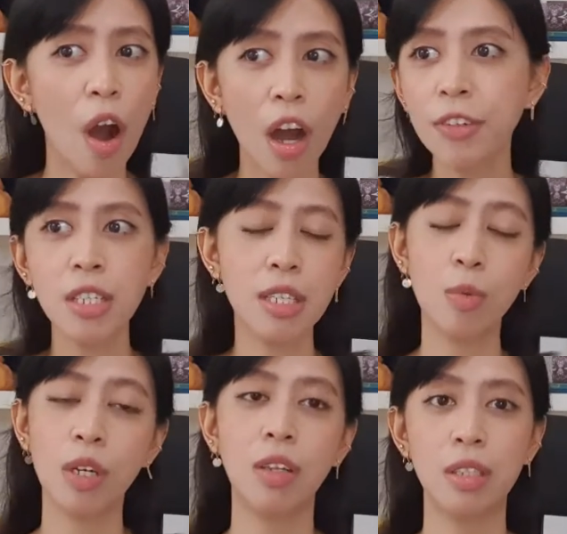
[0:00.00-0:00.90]
or if you just
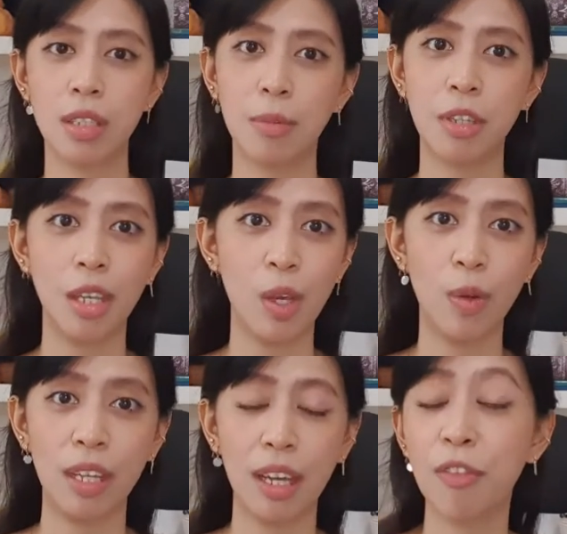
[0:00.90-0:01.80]
want to learn something new
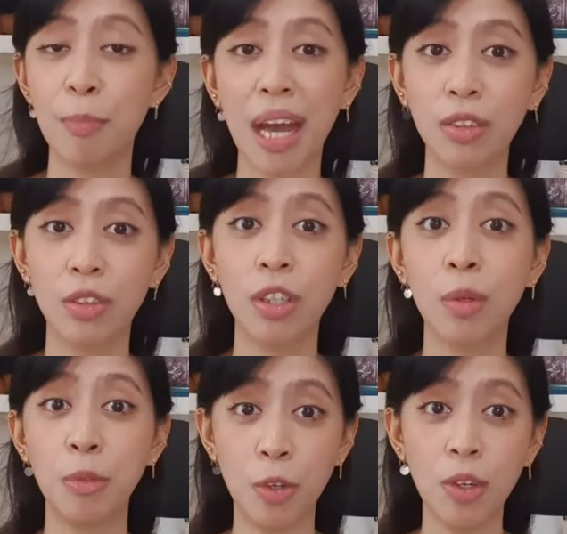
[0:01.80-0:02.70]
and give back to the
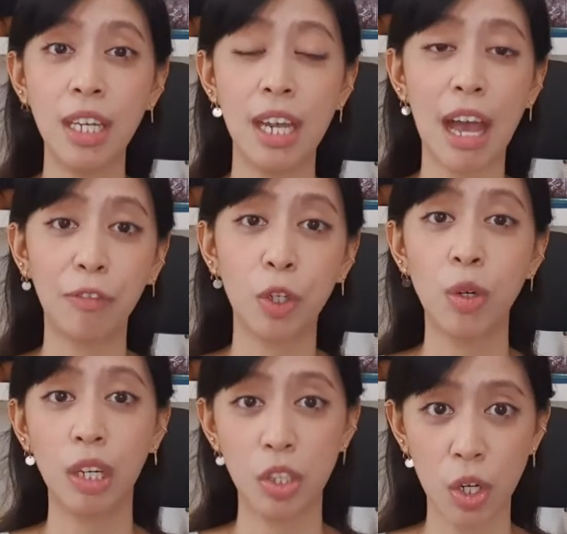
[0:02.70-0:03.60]
community after
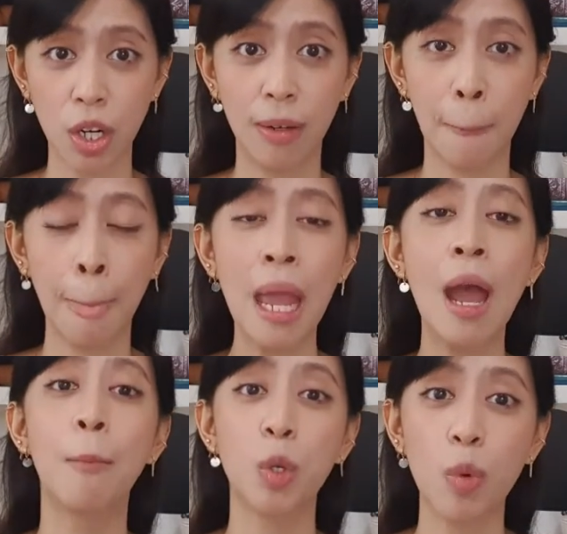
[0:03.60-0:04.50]
you return.
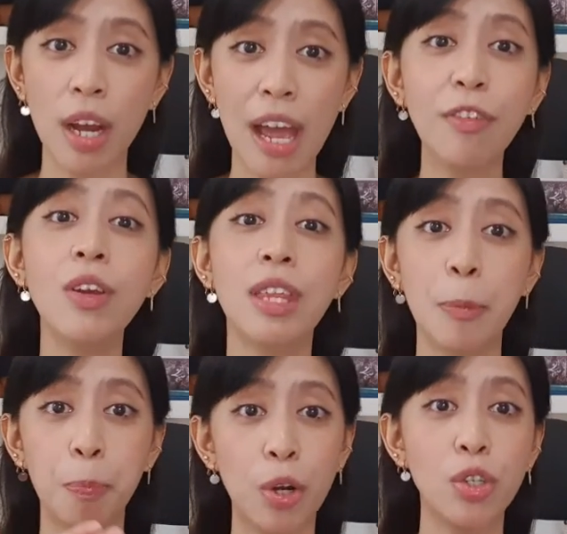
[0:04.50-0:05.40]
But whatever
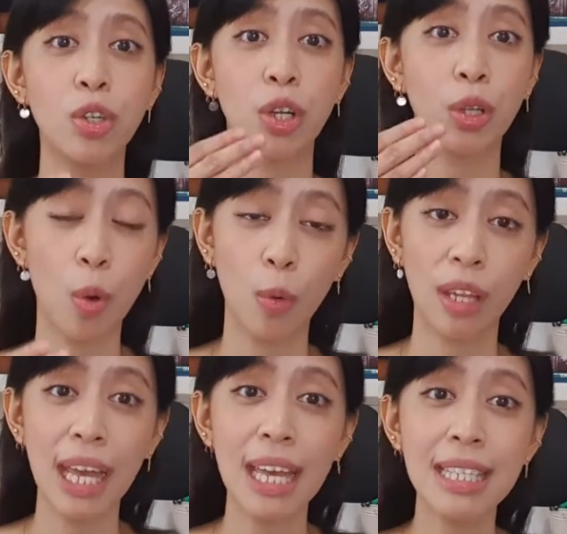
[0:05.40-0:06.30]
that personal goal
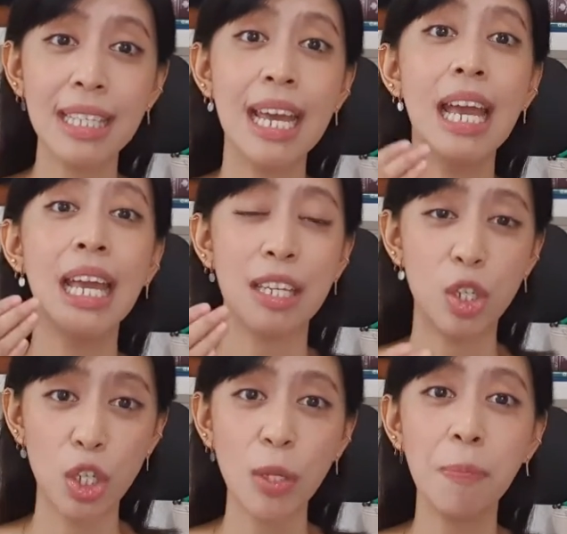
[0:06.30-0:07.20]
is, it
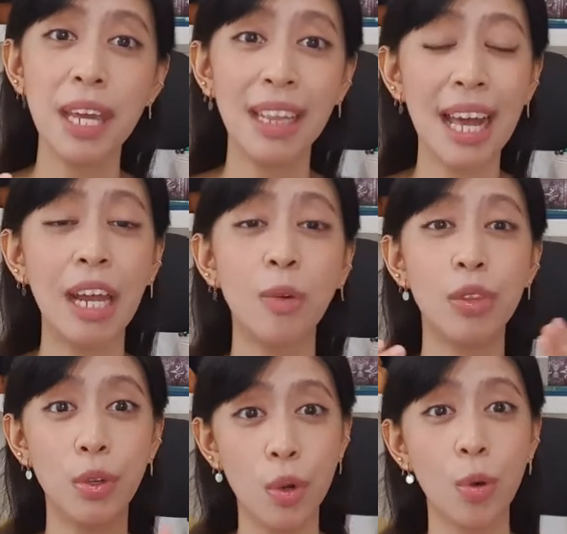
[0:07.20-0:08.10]
should be aligned
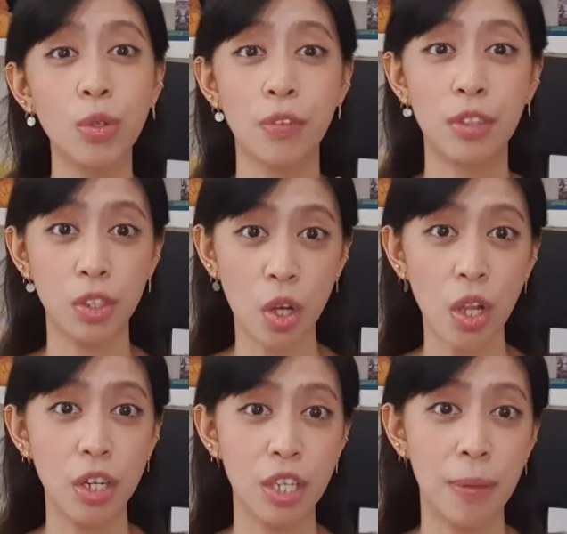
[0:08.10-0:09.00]
with the goals of the
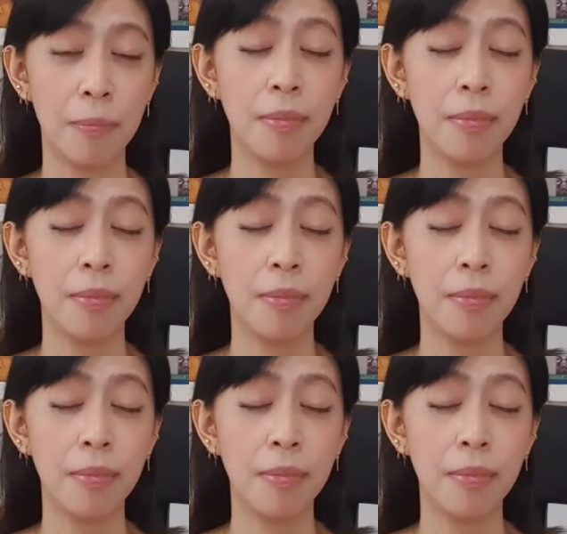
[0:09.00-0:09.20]
scholarship.